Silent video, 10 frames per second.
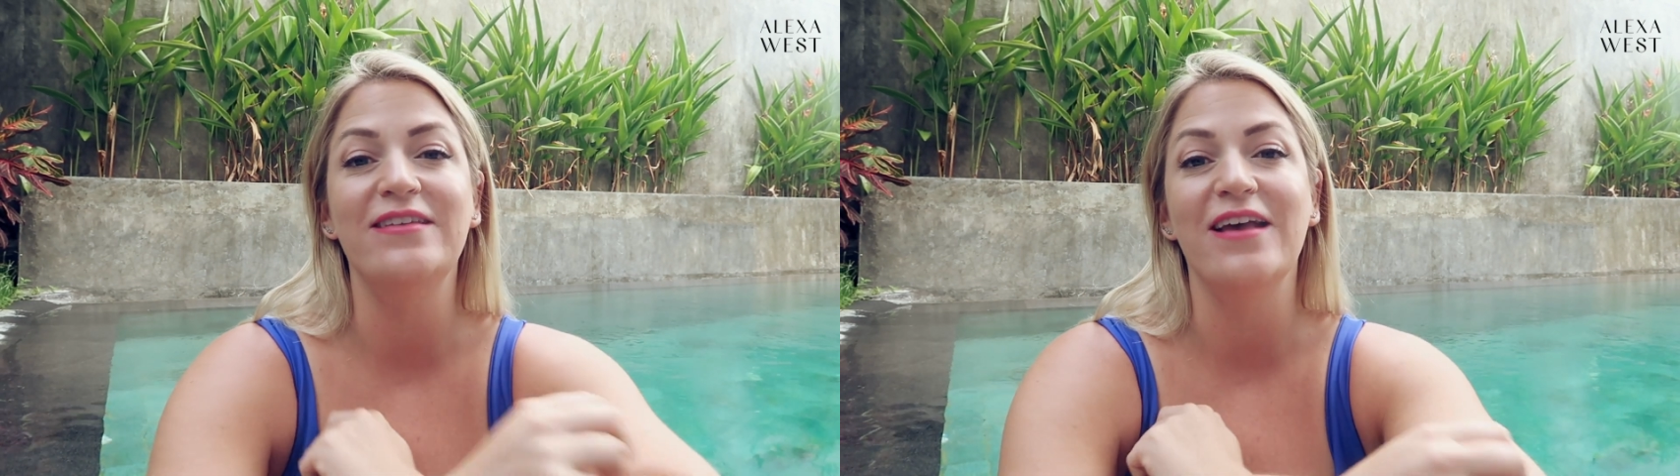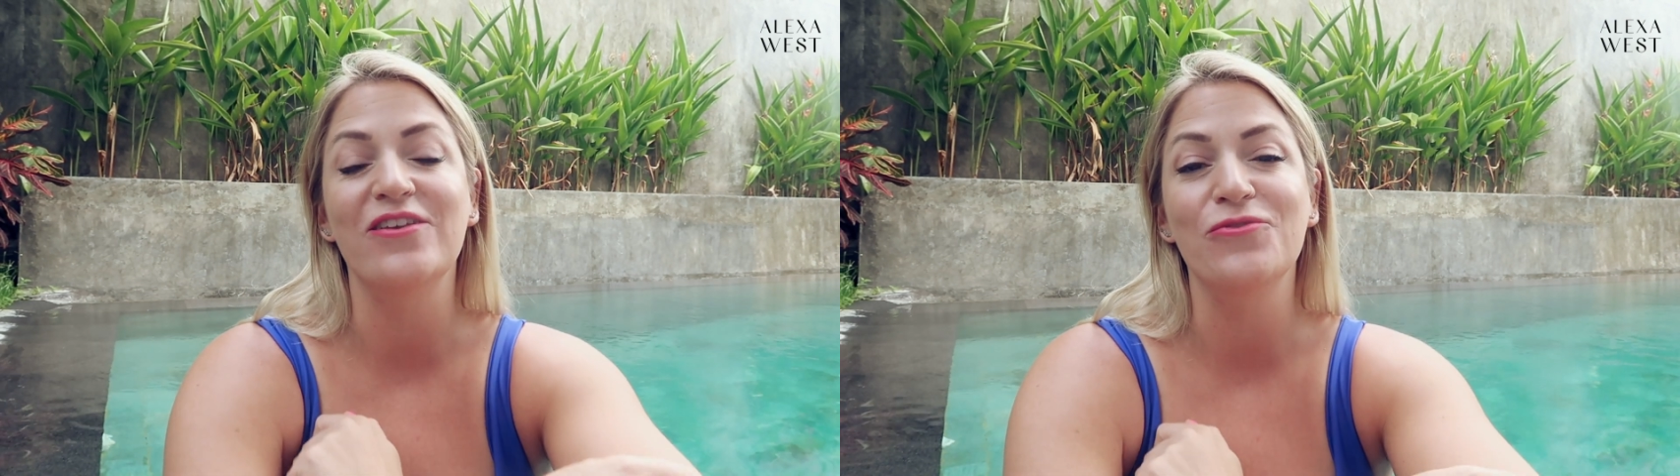
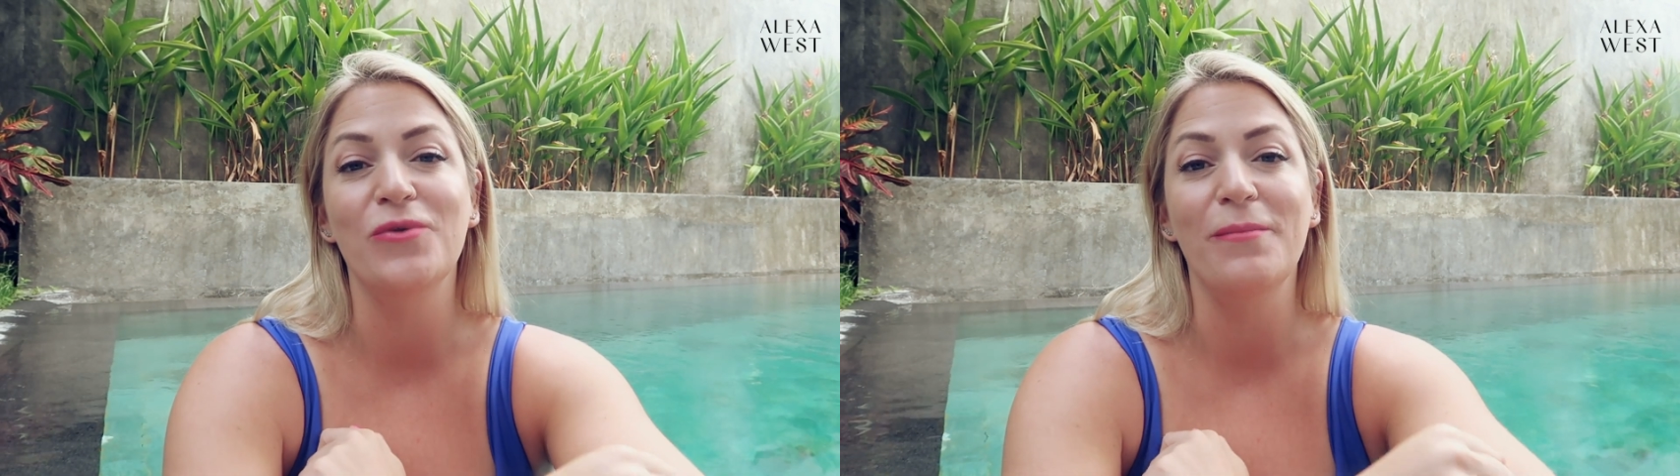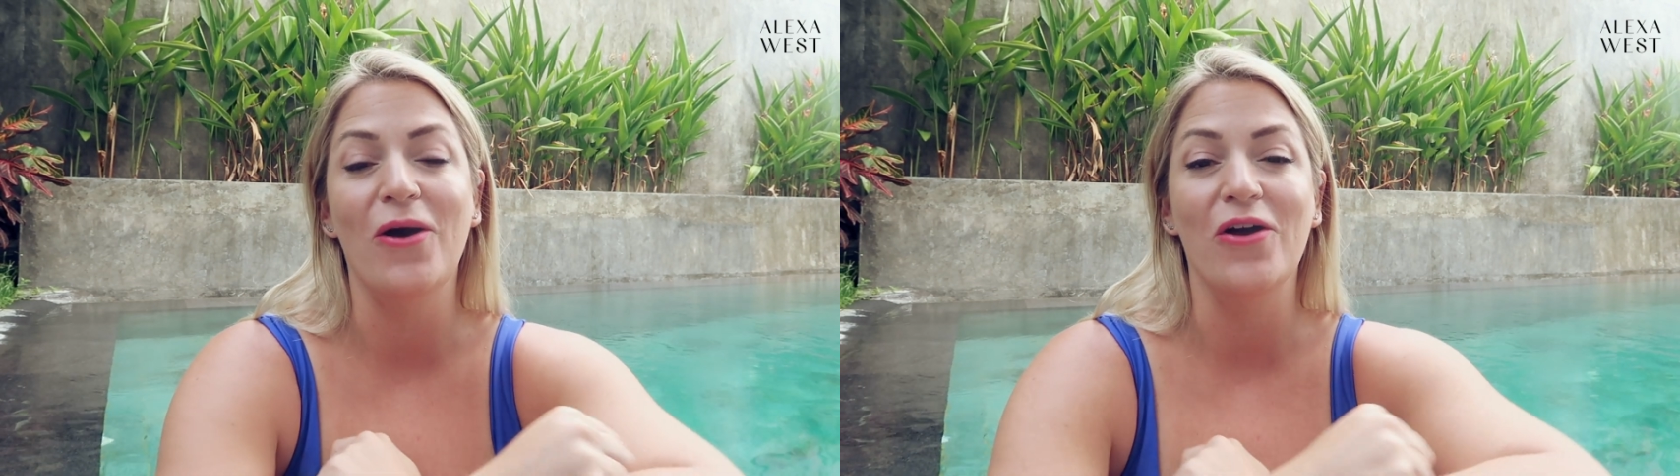doesn't
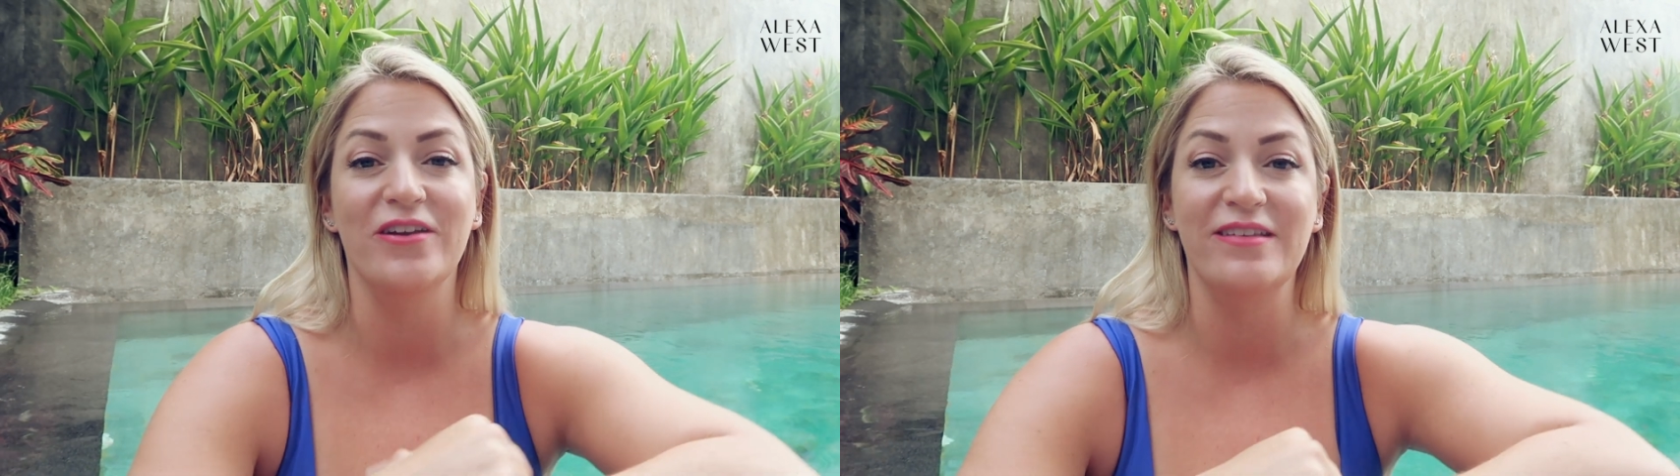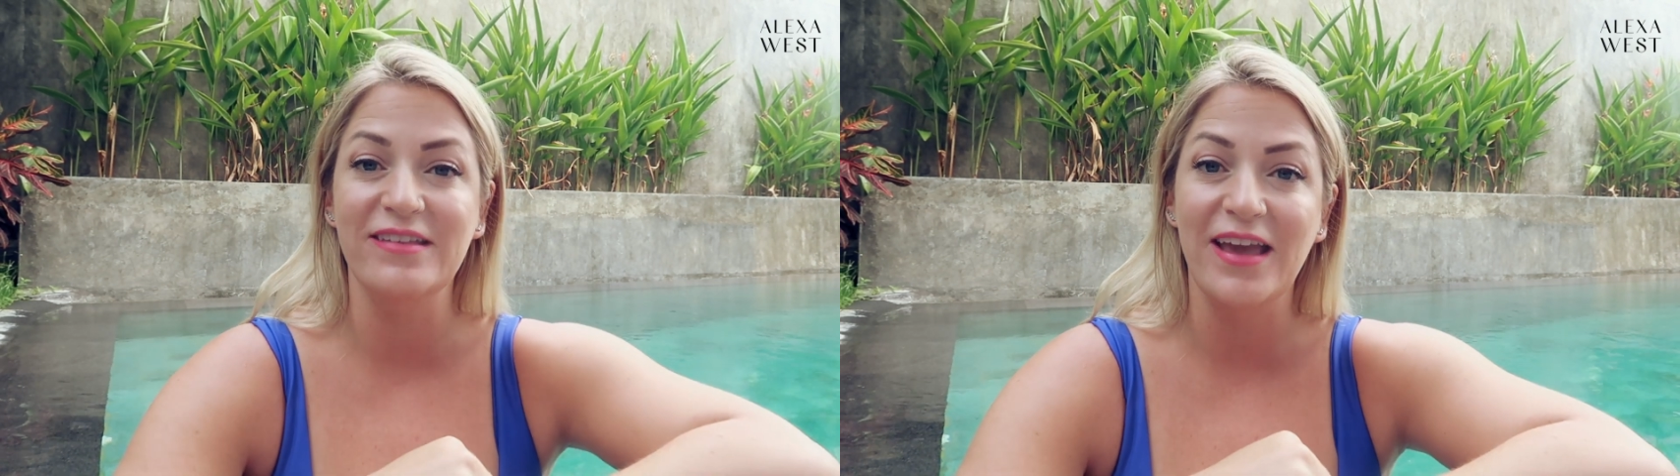rip all
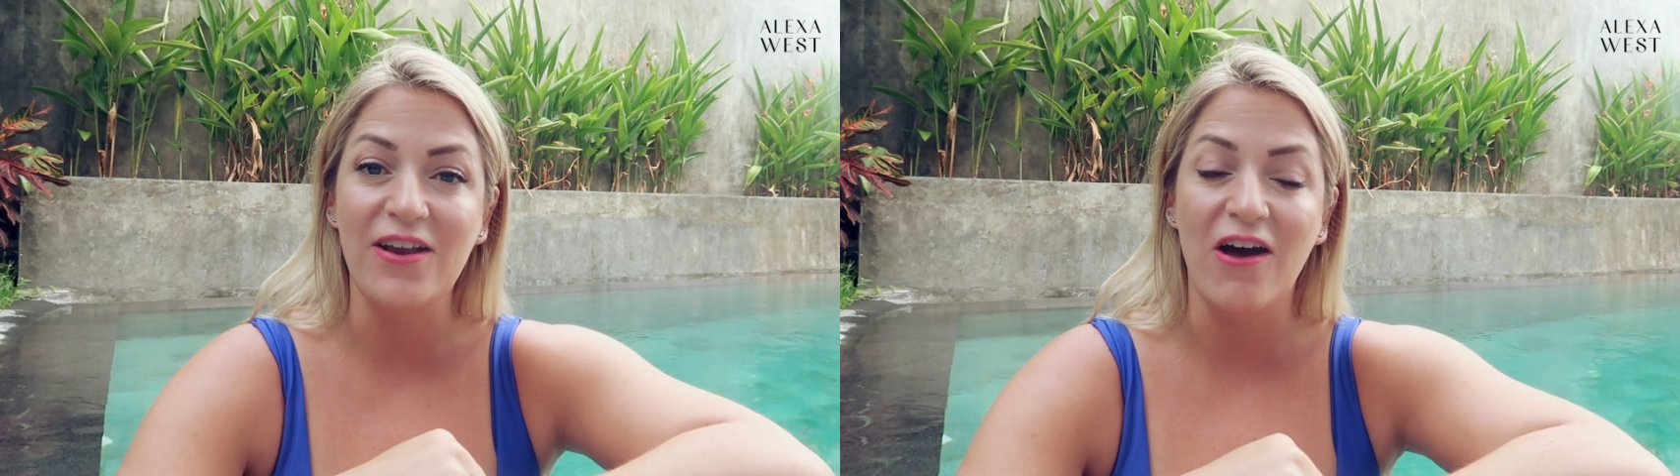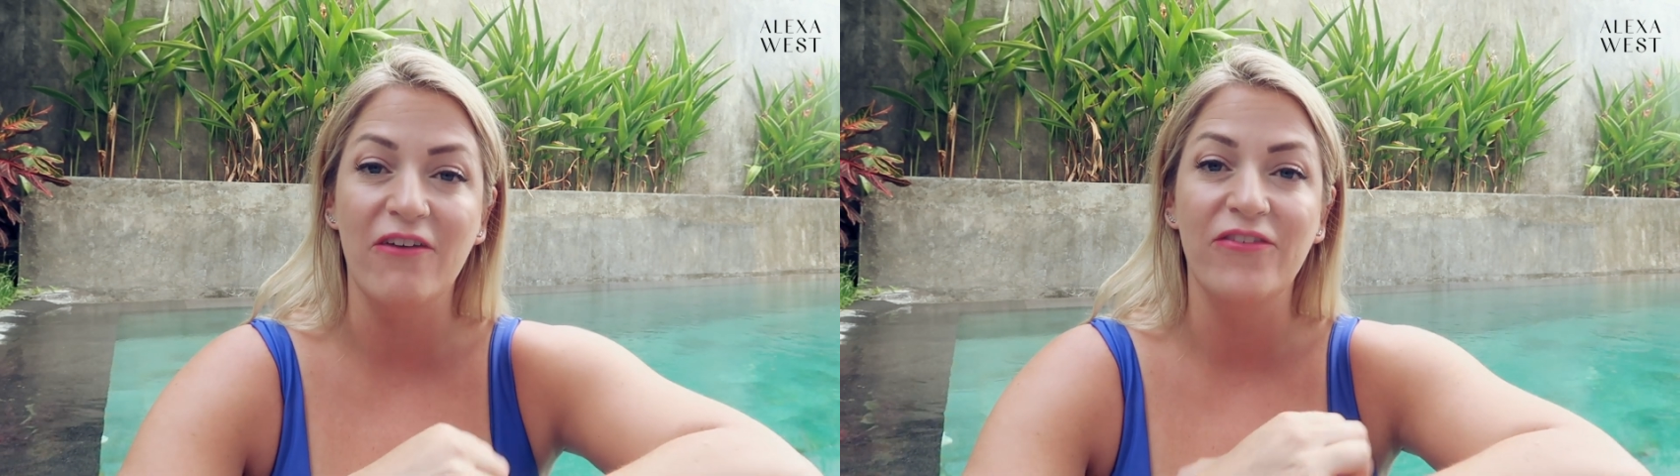your
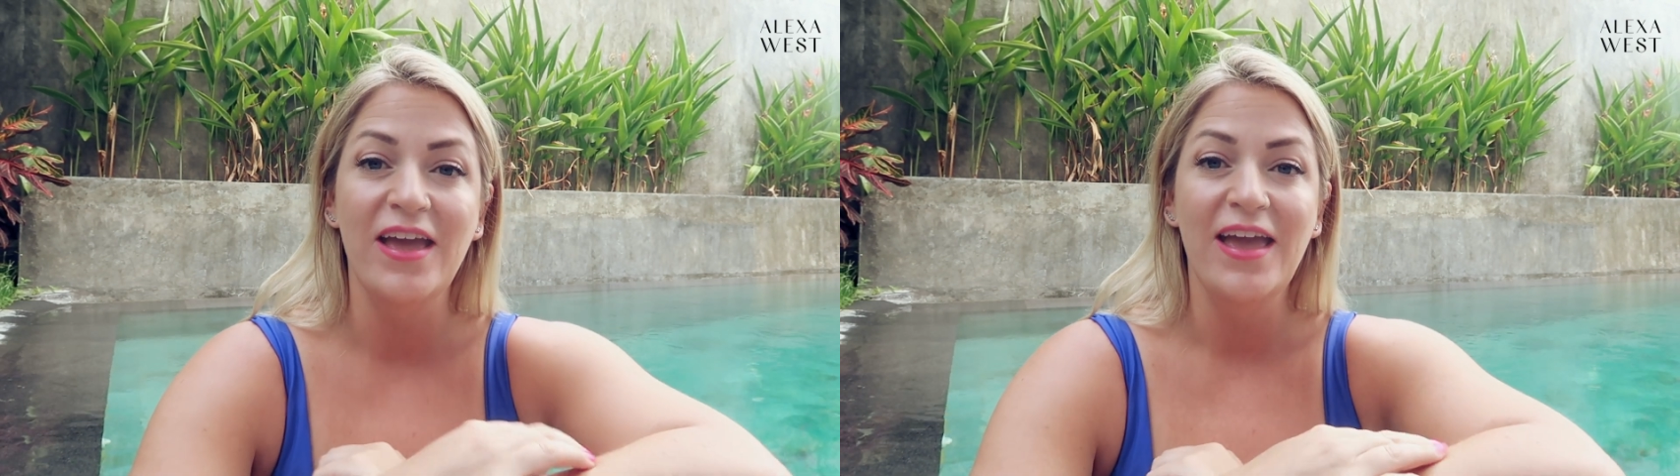skin off.